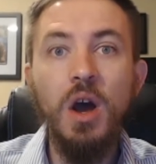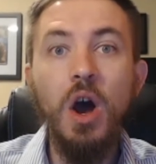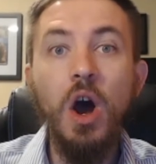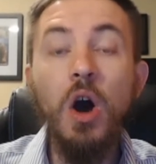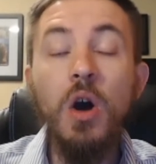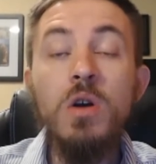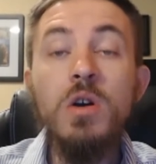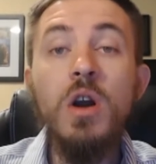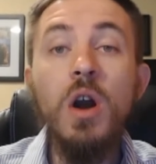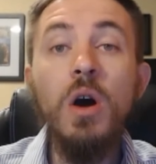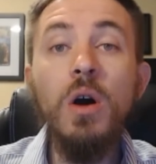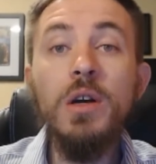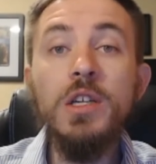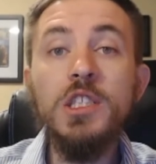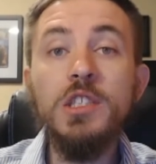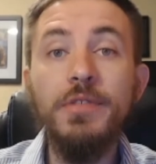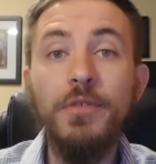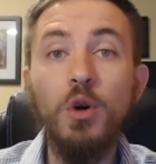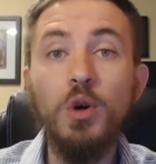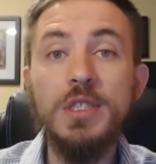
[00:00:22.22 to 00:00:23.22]
Hong Kong
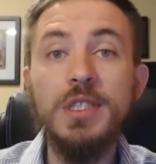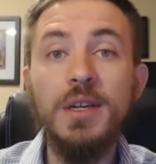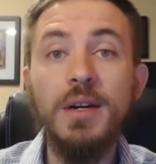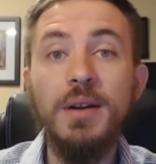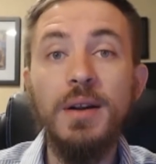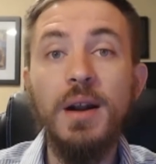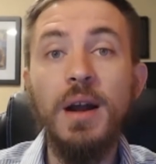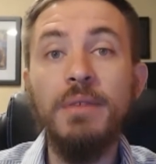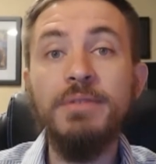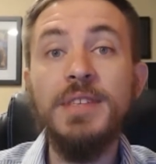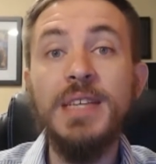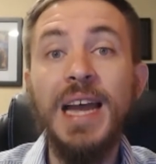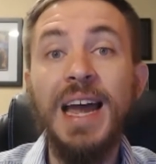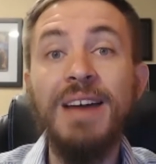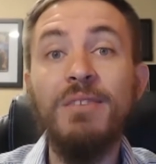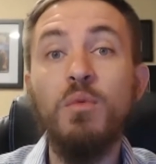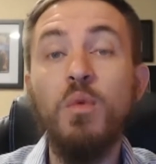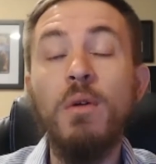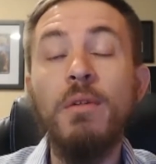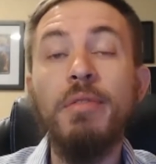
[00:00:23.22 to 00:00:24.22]
is fortunate enough to
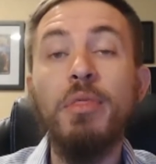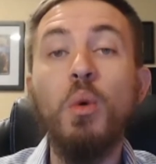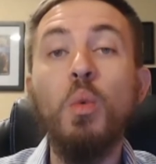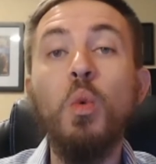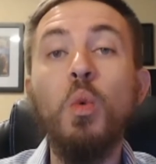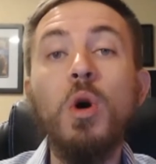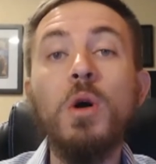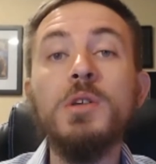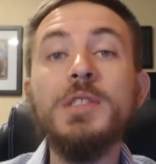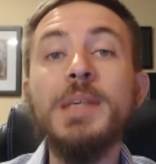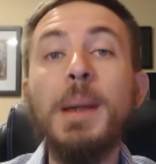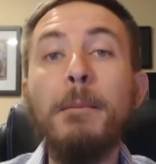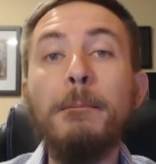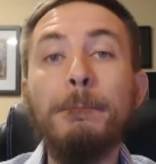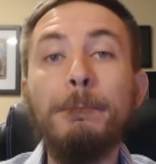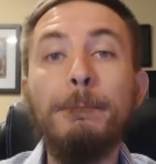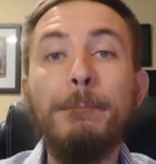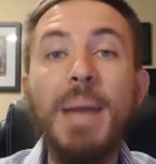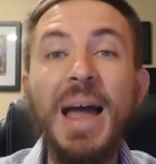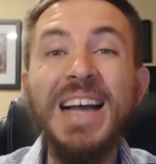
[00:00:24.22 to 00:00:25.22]
have one of the world's
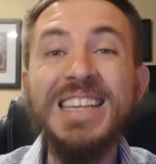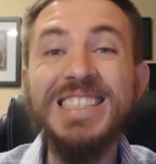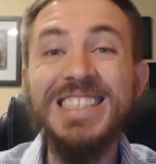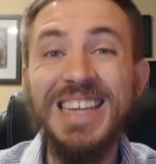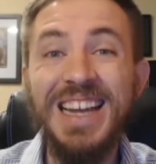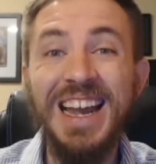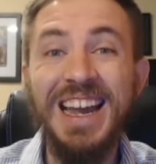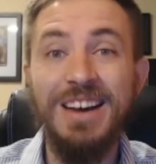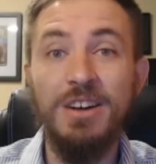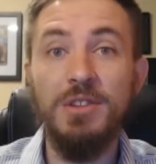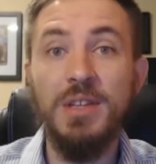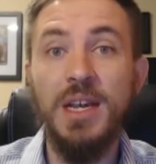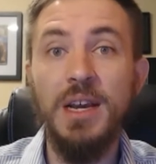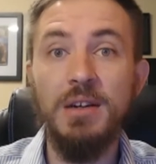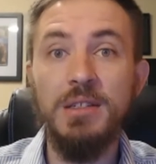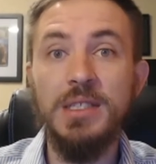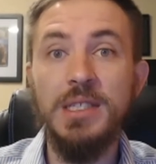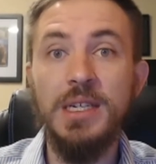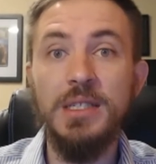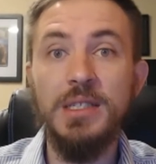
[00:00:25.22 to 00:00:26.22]
best
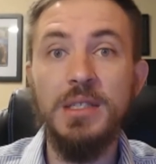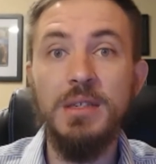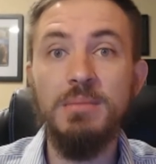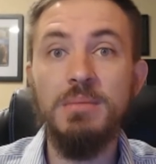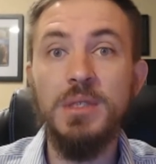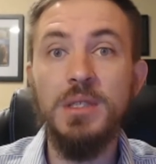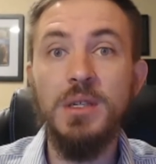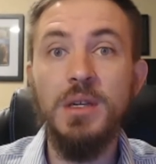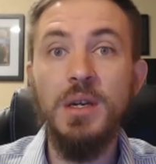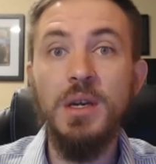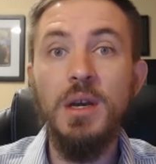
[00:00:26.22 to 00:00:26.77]
healthcare systems.